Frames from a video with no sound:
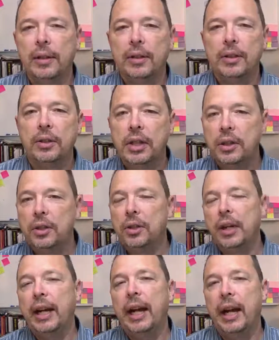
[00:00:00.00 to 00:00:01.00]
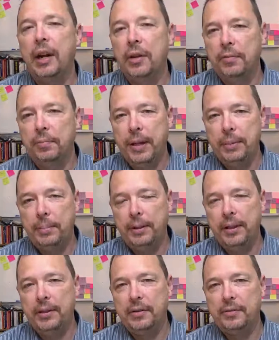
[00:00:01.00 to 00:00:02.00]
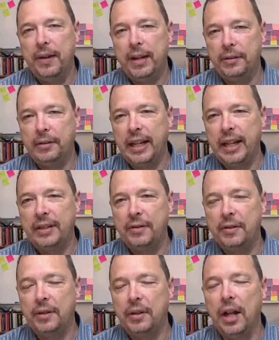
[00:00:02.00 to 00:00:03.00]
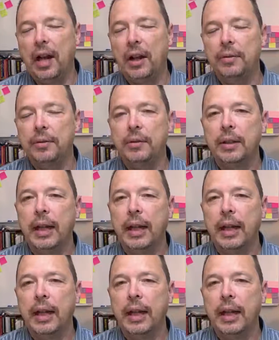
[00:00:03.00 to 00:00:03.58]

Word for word: So she took care of people in the final days of their lives.